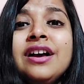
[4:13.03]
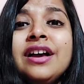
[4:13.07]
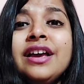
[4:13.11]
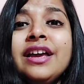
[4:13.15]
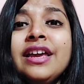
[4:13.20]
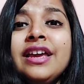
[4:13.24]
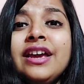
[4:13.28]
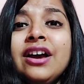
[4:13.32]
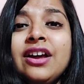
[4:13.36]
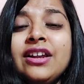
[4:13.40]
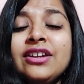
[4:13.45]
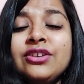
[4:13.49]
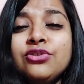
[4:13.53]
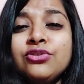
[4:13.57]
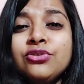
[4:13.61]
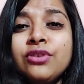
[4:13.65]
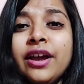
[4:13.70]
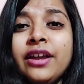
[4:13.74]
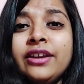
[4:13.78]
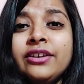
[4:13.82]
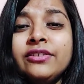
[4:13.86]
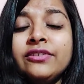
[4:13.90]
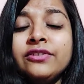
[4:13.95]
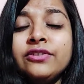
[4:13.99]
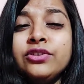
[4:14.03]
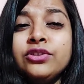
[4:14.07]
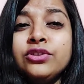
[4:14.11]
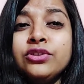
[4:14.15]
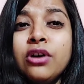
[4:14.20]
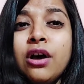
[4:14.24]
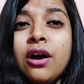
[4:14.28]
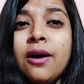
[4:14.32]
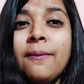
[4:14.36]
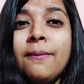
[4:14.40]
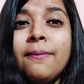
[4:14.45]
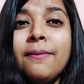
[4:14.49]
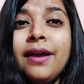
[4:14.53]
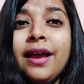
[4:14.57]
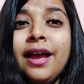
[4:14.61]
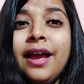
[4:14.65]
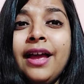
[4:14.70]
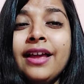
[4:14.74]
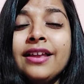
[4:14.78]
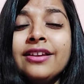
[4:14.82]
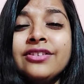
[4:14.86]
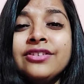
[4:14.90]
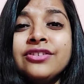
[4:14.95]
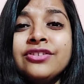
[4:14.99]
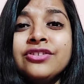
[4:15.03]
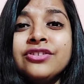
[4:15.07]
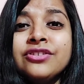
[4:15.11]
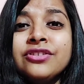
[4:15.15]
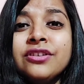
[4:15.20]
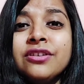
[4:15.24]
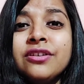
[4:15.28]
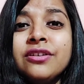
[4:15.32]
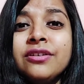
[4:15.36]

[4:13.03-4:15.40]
he had to kind of stop and